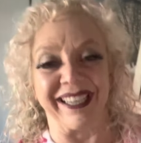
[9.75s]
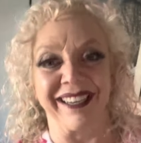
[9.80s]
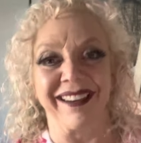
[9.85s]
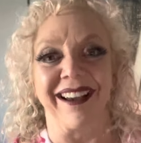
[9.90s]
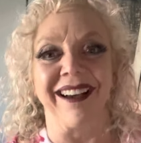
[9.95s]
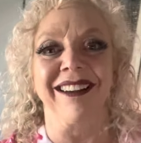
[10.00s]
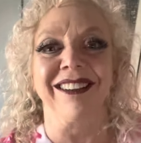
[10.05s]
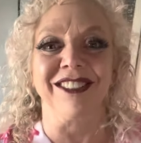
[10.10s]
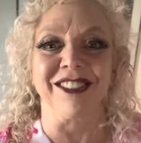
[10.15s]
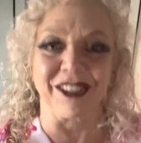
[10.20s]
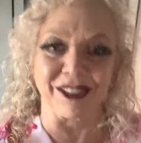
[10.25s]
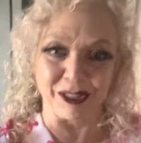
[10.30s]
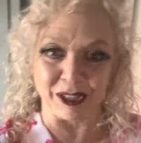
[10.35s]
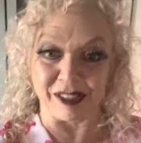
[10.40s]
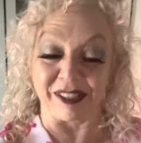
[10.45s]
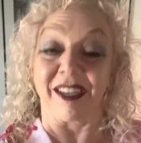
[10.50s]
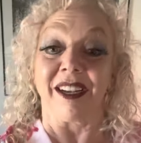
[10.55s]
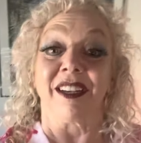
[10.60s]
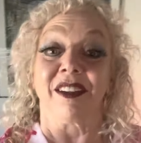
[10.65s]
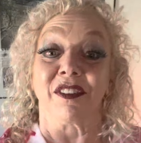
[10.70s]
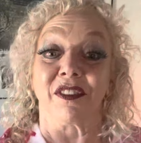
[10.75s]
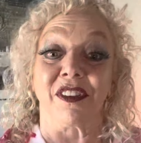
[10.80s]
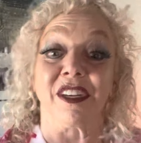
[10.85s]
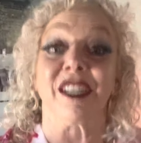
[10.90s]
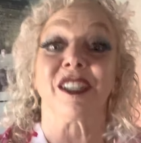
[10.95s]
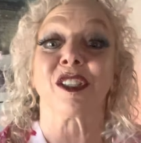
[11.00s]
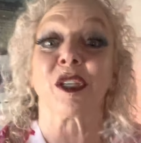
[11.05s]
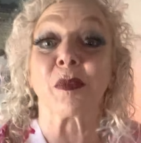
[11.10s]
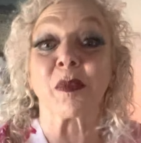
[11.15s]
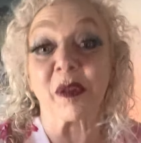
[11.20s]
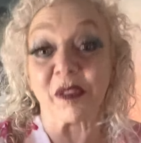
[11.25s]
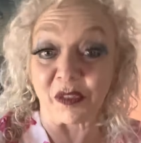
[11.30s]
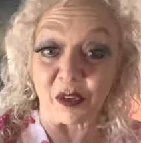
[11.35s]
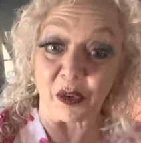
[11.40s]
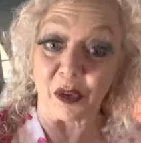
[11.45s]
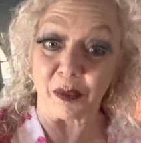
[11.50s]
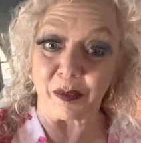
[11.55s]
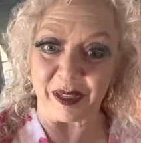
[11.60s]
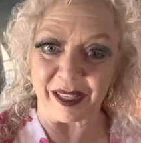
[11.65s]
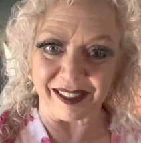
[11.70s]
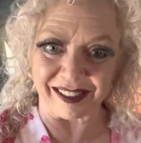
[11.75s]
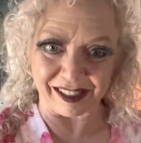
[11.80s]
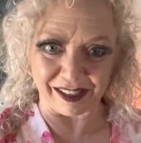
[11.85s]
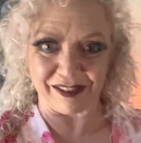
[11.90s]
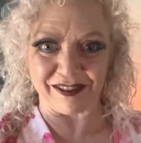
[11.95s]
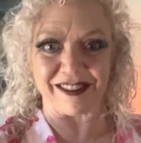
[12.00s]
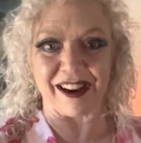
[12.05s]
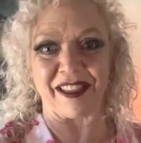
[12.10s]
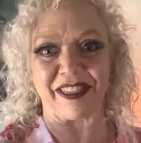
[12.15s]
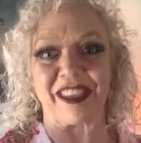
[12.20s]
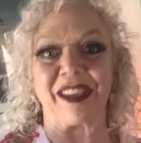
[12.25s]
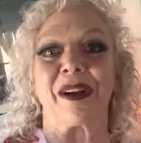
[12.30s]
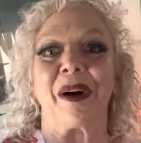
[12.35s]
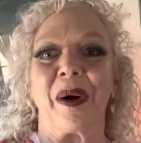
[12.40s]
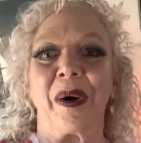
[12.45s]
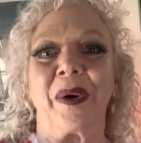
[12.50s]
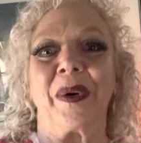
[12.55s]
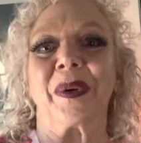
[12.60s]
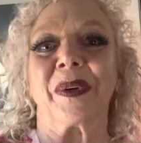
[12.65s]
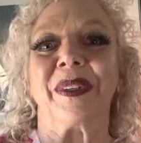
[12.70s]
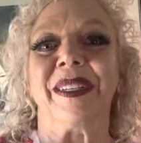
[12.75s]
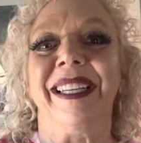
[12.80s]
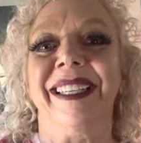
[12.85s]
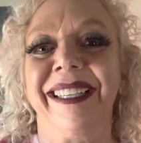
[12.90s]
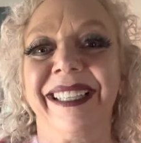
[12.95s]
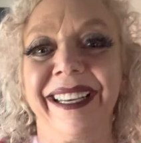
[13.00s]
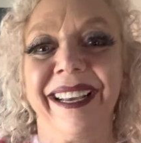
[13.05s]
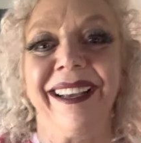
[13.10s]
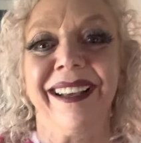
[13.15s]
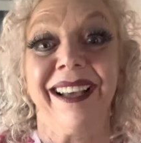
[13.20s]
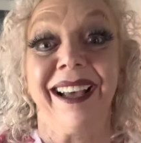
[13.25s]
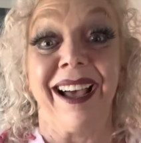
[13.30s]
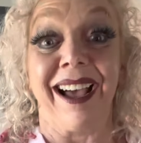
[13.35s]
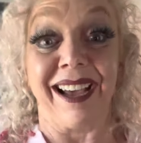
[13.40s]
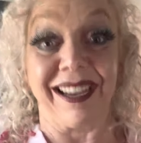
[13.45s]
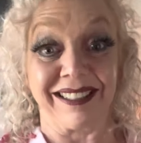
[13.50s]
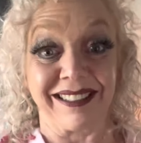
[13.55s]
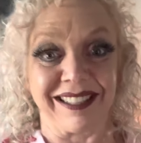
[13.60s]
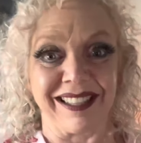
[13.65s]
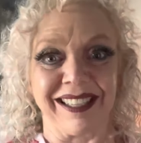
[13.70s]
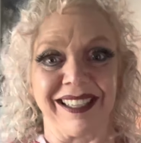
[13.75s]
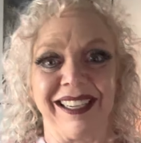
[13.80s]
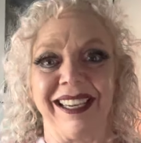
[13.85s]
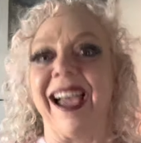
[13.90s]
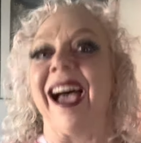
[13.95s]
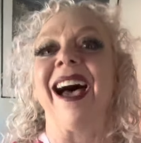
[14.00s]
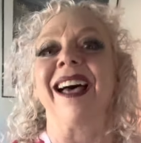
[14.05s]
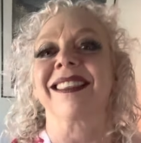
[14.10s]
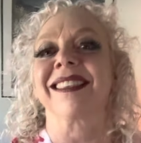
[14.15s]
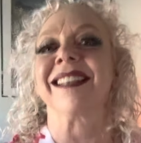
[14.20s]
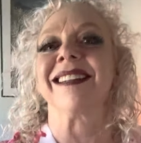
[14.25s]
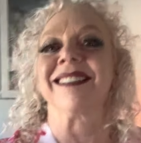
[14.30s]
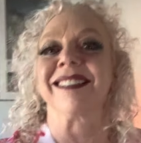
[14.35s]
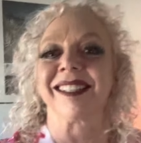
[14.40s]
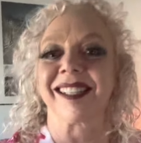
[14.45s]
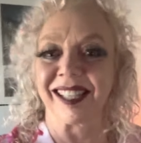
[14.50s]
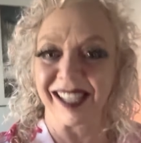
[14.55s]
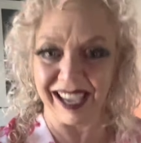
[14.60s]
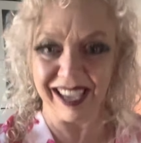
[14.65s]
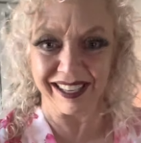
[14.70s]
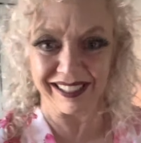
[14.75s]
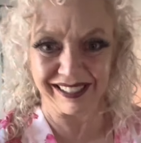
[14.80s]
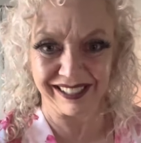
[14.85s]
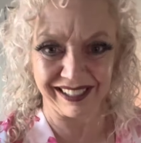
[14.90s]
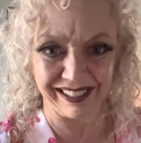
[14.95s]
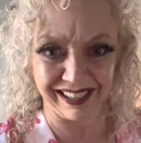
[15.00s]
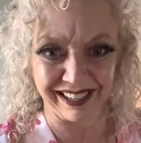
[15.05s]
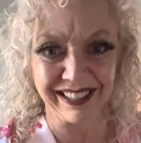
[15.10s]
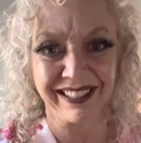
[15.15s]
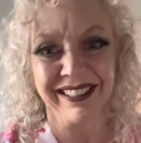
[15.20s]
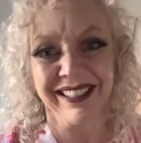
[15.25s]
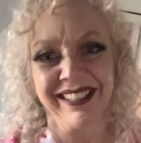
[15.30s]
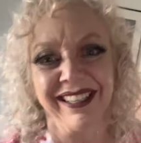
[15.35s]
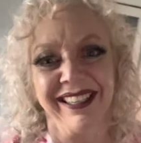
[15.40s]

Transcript: I just finished a performance of Nothing On at the Athens Theatre